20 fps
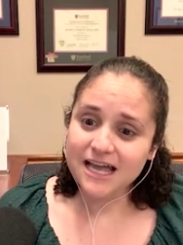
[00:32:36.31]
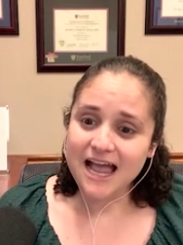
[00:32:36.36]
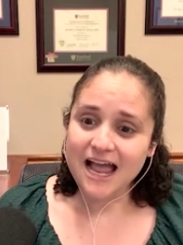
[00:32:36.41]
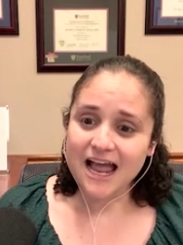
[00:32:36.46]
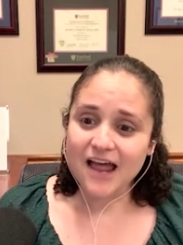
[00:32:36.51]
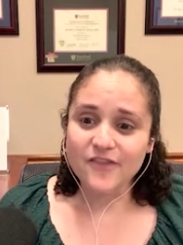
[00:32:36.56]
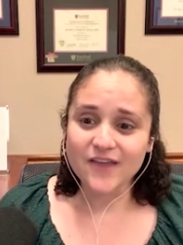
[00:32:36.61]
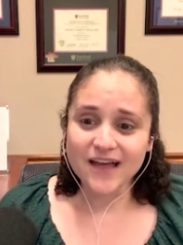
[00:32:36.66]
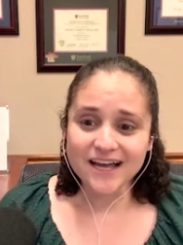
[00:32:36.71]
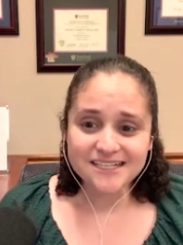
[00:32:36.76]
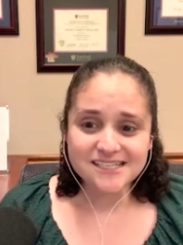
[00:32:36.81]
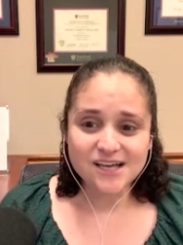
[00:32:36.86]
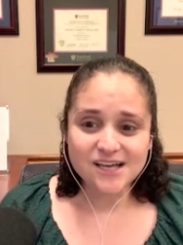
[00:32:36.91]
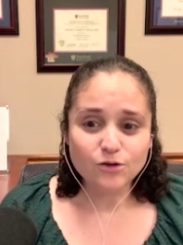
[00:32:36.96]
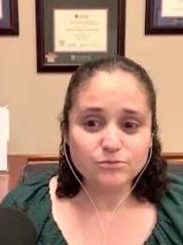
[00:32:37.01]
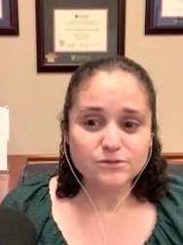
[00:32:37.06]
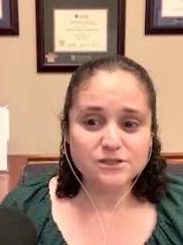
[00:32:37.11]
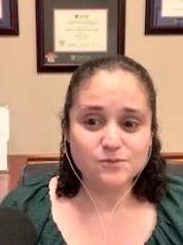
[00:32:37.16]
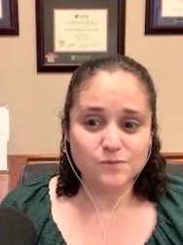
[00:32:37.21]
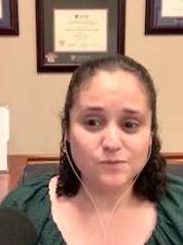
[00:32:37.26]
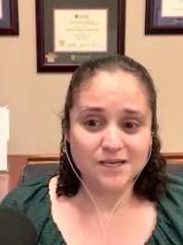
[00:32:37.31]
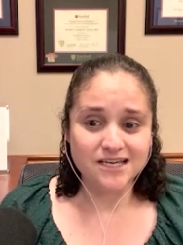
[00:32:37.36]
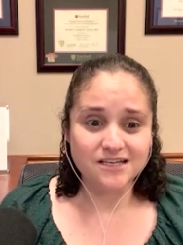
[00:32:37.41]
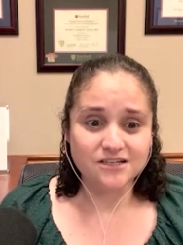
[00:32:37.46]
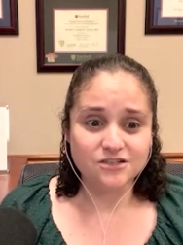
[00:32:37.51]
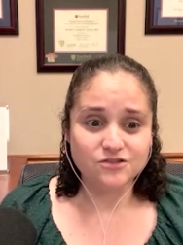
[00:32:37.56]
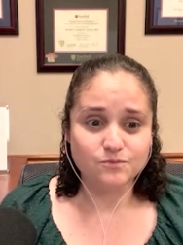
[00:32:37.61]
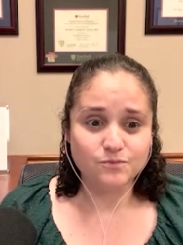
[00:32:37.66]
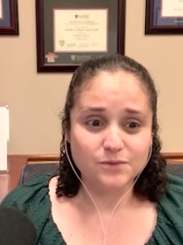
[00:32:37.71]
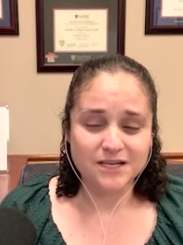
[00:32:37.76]
And that's helped
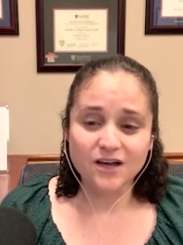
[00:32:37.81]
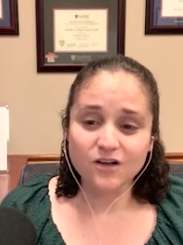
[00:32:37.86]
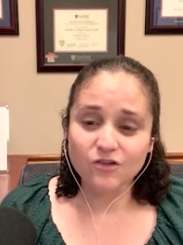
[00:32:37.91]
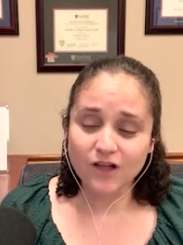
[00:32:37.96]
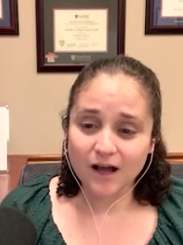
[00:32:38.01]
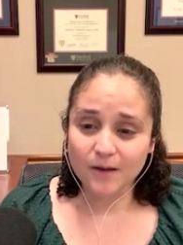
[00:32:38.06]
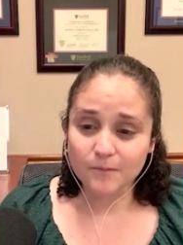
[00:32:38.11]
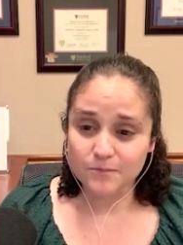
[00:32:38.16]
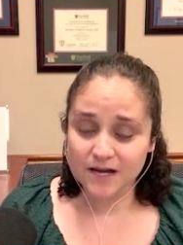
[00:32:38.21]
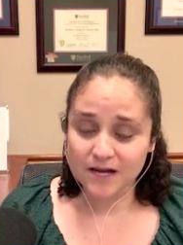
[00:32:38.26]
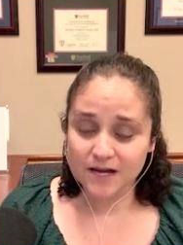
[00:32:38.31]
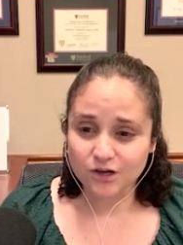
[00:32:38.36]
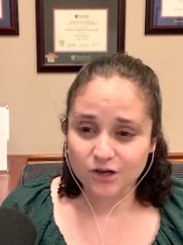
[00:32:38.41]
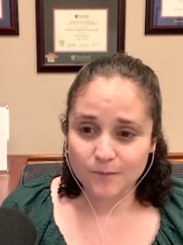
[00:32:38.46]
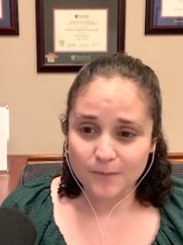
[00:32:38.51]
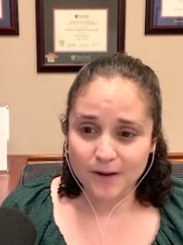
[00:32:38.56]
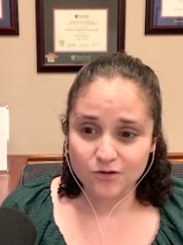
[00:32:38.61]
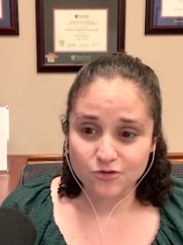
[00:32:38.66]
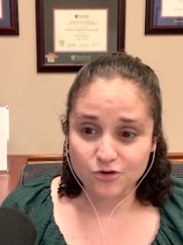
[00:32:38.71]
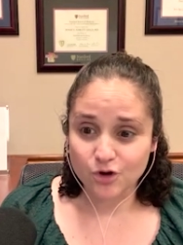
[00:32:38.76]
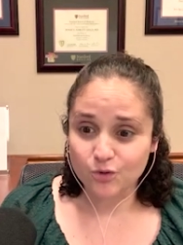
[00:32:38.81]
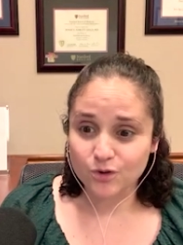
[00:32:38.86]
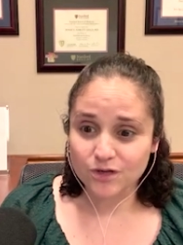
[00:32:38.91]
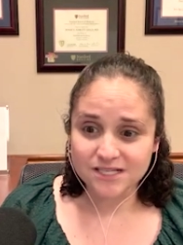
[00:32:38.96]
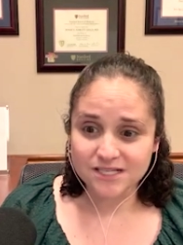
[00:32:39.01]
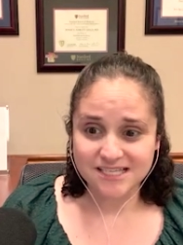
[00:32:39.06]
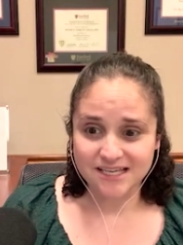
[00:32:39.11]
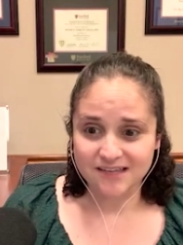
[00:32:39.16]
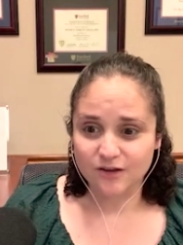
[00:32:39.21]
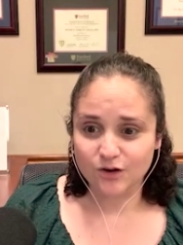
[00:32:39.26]
me be a lot better about
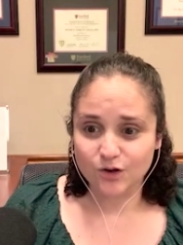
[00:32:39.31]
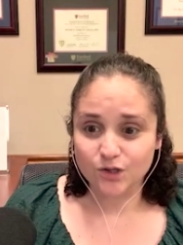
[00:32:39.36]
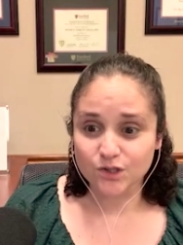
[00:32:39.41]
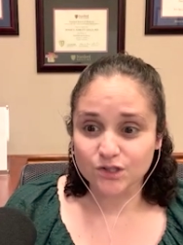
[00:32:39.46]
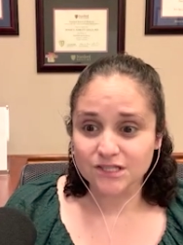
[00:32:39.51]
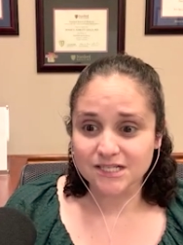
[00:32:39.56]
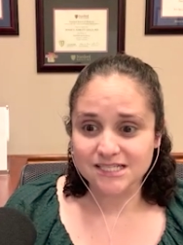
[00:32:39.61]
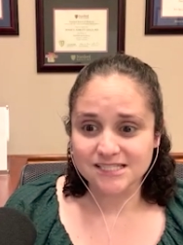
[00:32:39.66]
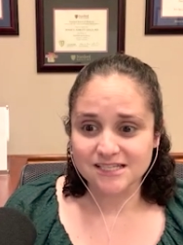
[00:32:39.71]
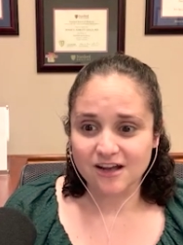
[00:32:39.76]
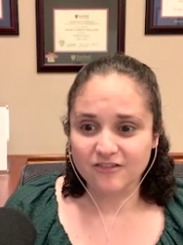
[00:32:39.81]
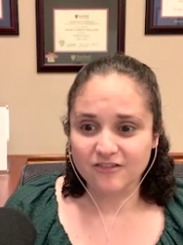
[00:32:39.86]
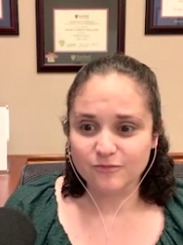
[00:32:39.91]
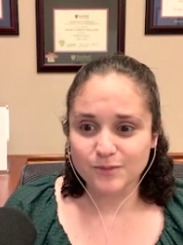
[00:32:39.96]
noticing the early stuff